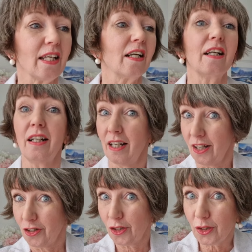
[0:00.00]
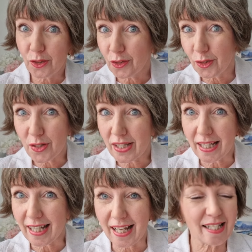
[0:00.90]
there, do you use
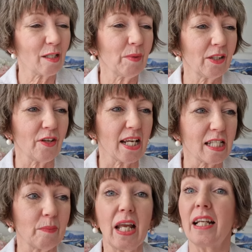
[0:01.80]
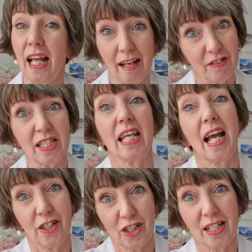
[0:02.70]
a similar recipe? And I have to say,
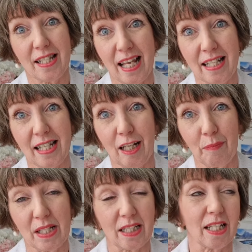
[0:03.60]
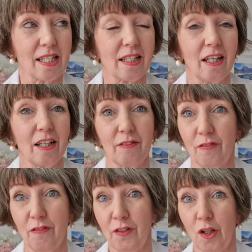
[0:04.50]
Angela's Anzac biscuits are
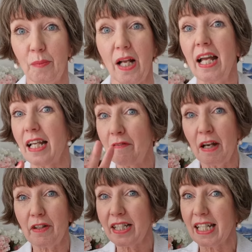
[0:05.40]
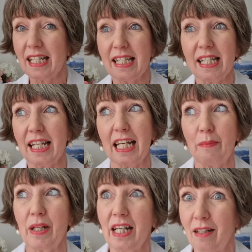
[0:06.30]
phenomenal. I've never tasted
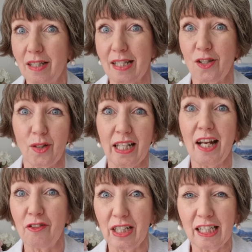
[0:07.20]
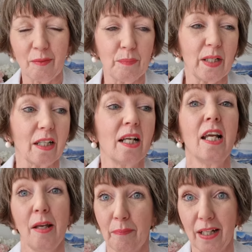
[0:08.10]
anybody else's, so I can't really compare,
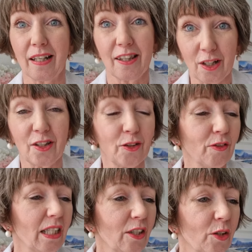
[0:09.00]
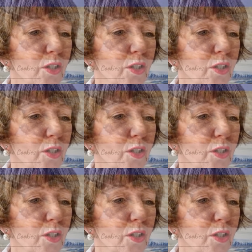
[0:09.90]
but they're really